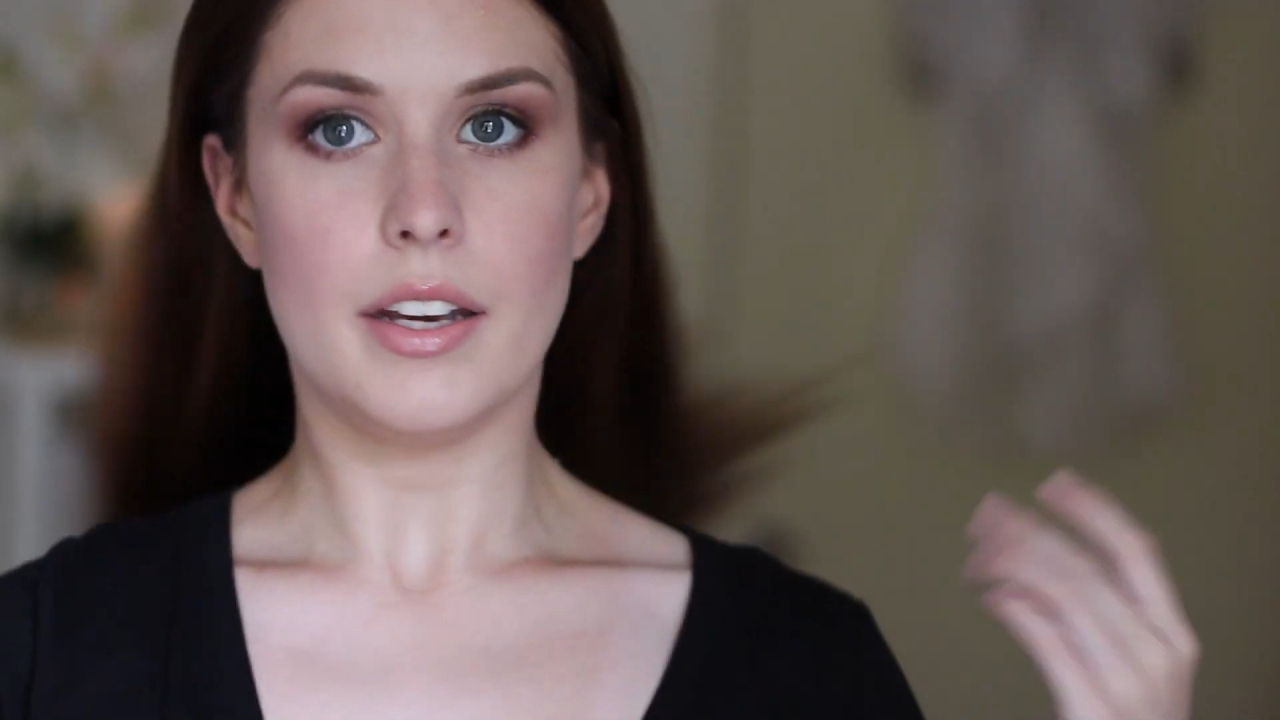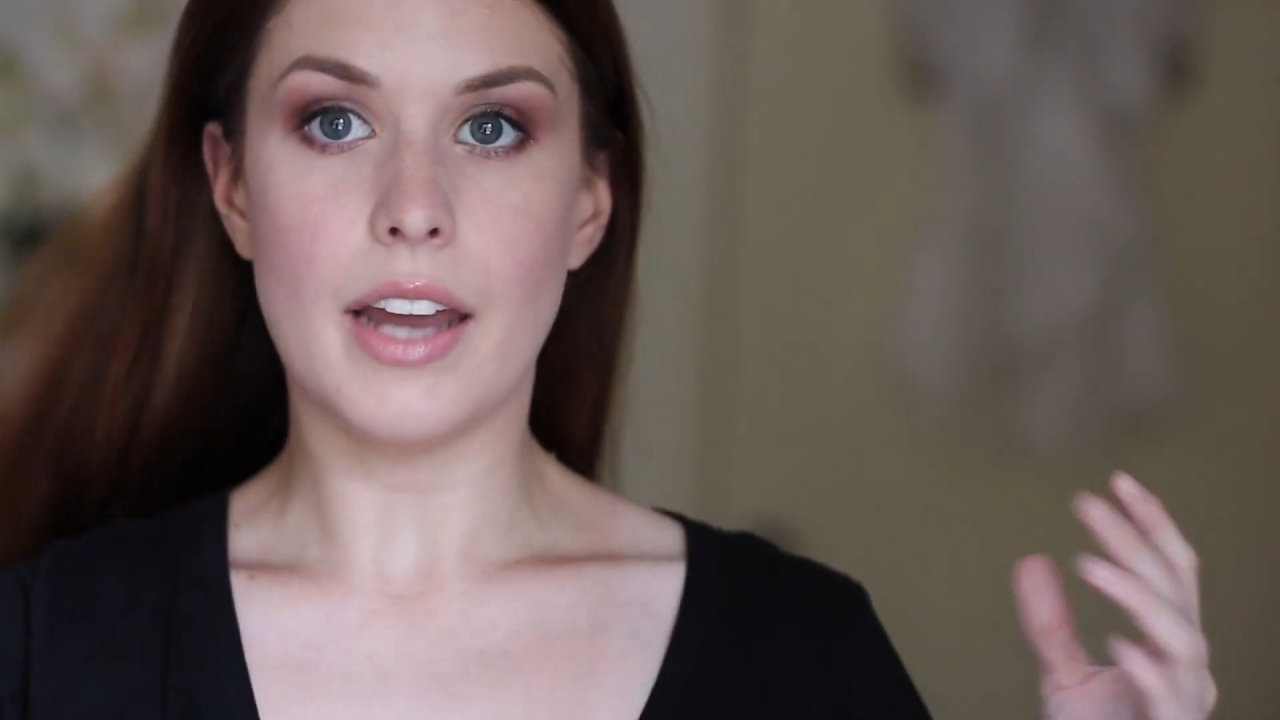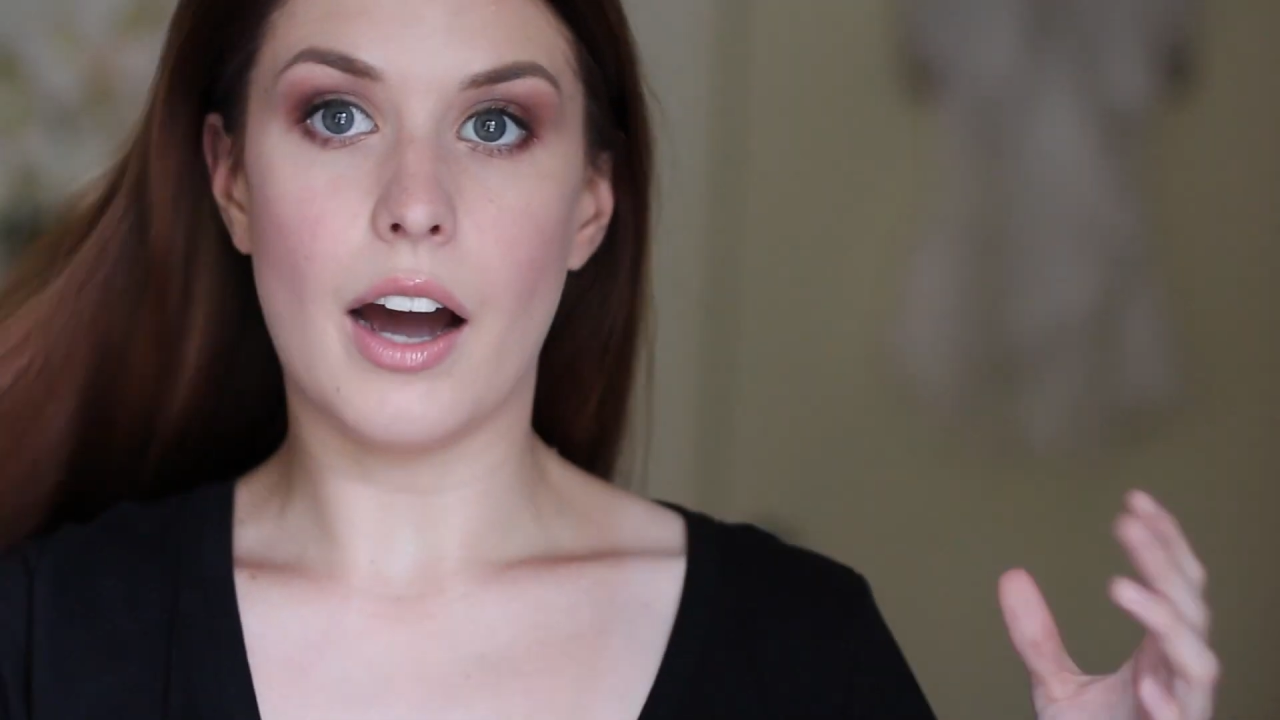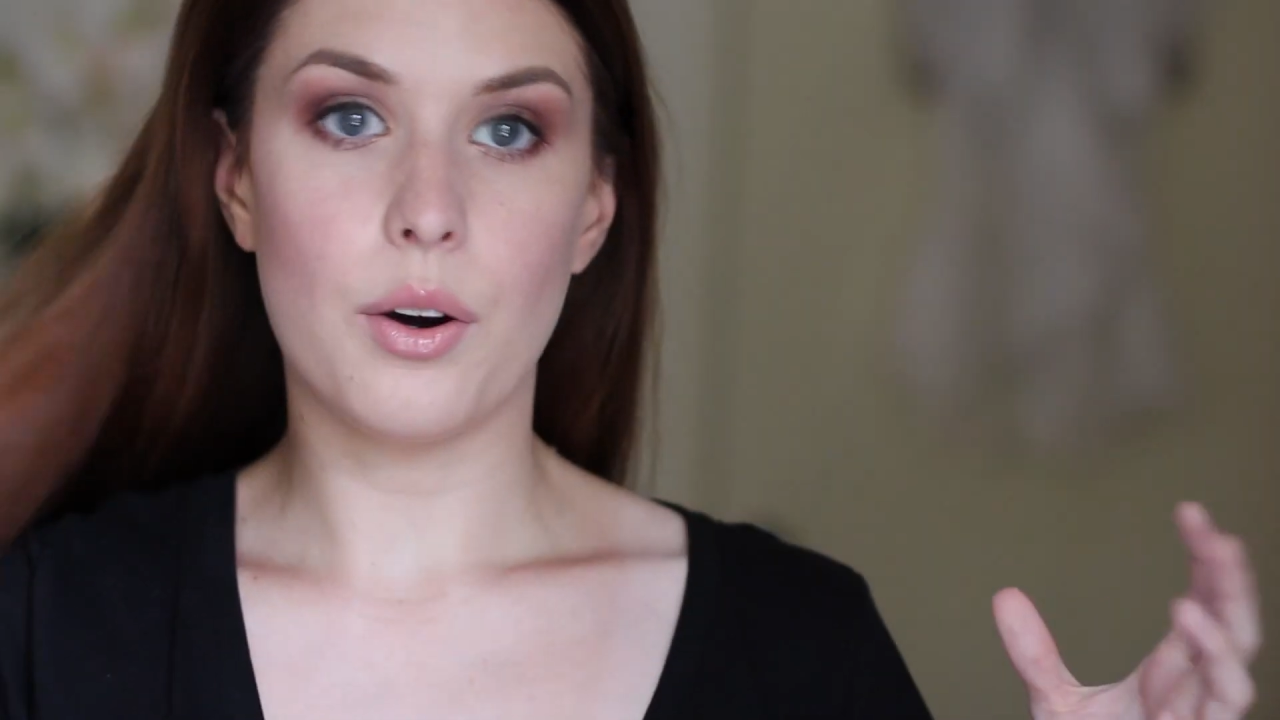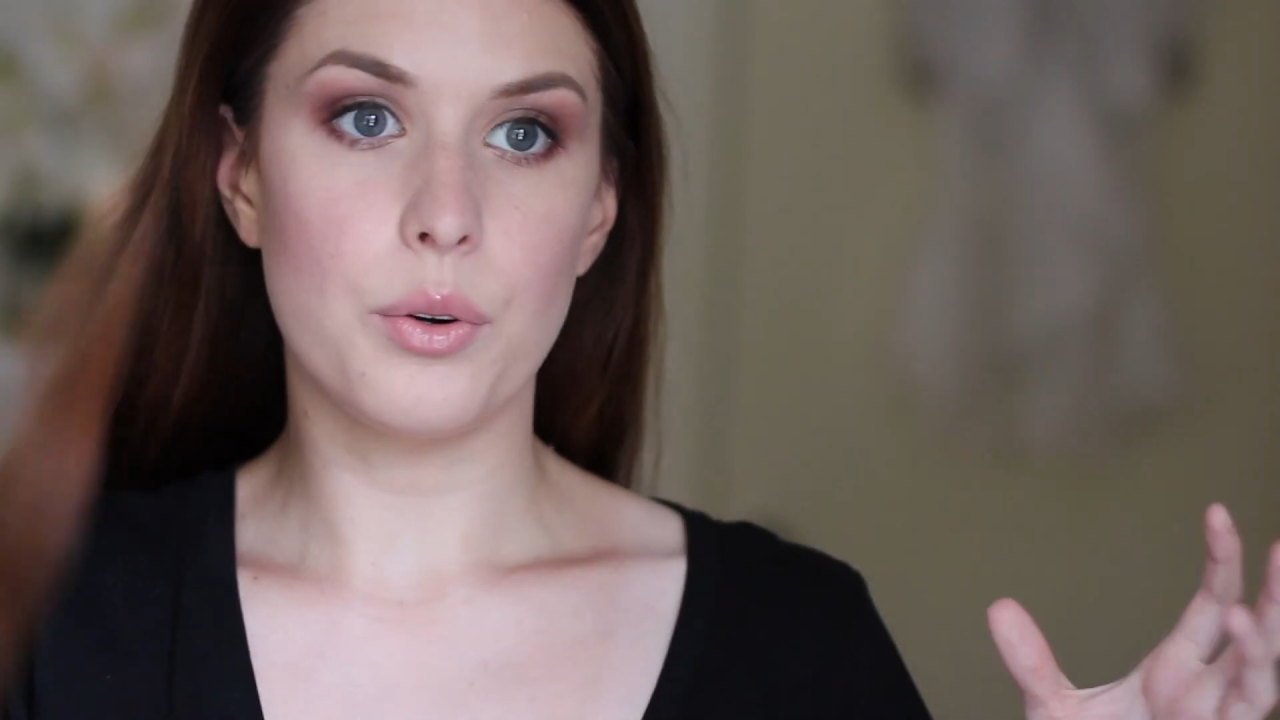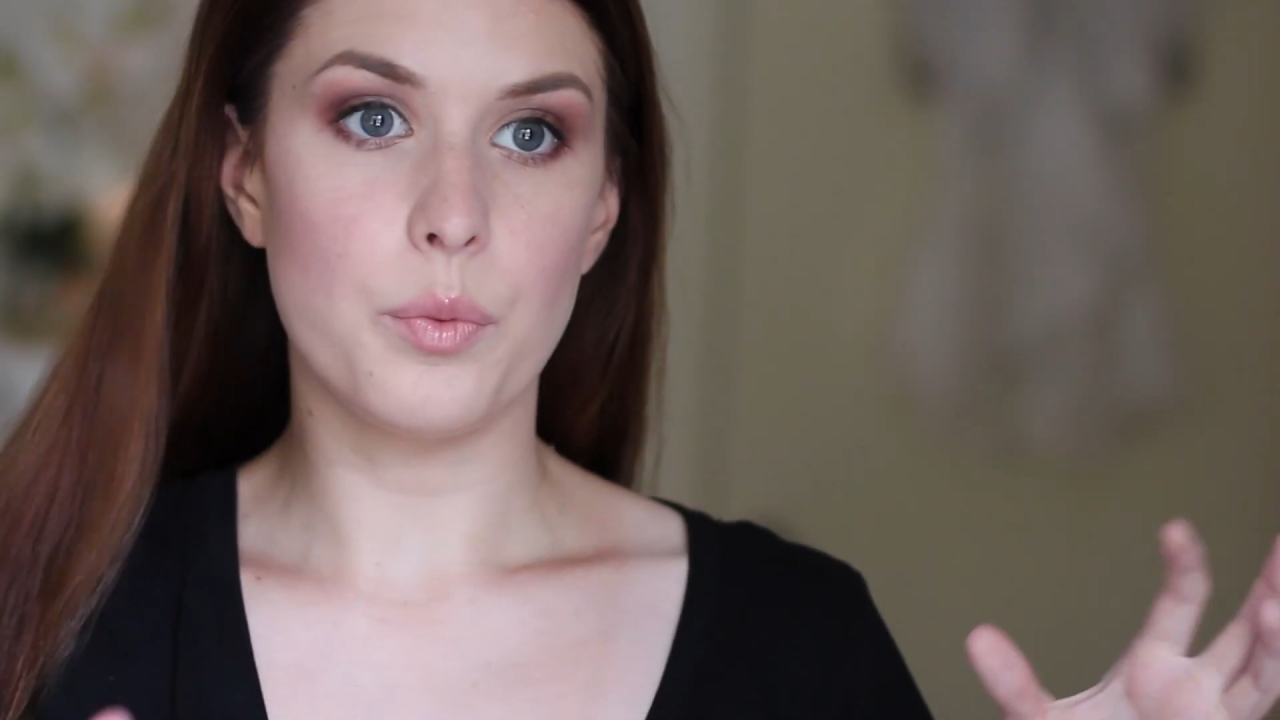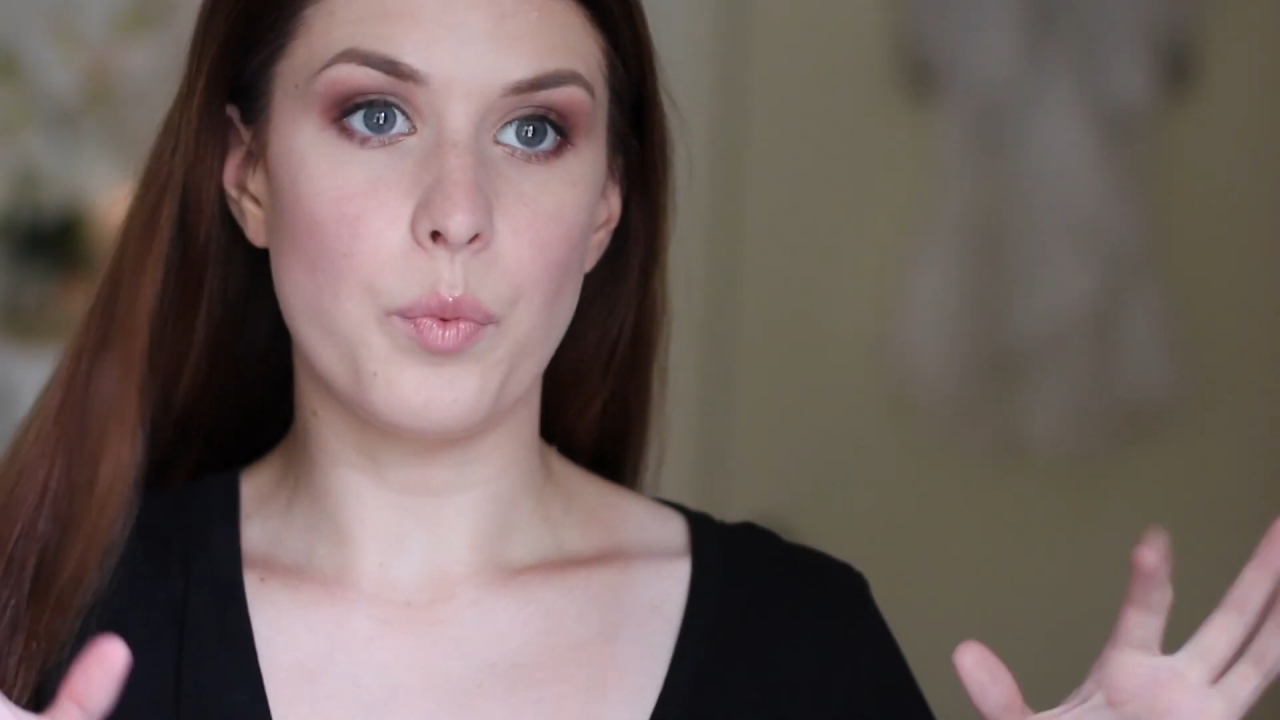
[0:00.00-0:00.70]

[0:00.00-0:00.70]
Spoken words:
Now,